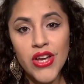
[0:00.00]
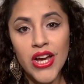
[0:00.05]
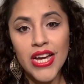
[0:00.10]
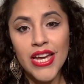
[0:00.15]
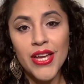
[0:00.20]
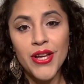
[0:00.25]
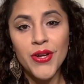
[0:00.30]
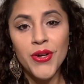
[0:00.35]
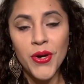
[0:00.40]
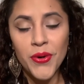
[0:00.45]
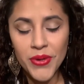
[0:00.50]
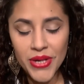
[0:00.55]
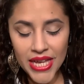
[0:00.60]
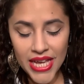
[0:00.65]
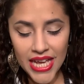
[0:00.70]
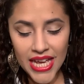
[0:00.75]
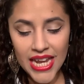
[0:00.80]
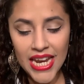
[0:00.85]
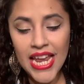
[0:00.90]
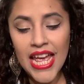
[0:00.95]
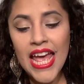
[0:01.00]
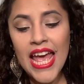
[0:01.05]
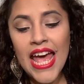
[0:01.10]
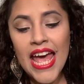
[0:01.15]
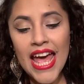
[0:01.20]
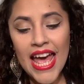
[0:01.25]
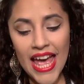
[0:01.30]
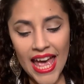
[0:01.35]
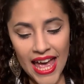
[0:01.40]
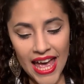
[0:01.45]
y'all can go ahead
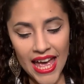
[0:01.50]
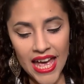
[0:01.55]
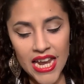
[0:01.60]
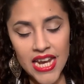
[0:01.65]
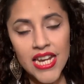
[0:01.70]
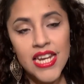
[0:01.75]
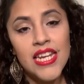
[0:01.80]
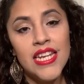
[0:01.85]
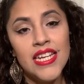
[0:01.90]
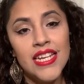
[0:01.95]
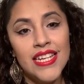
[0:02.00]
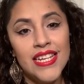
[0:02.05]
and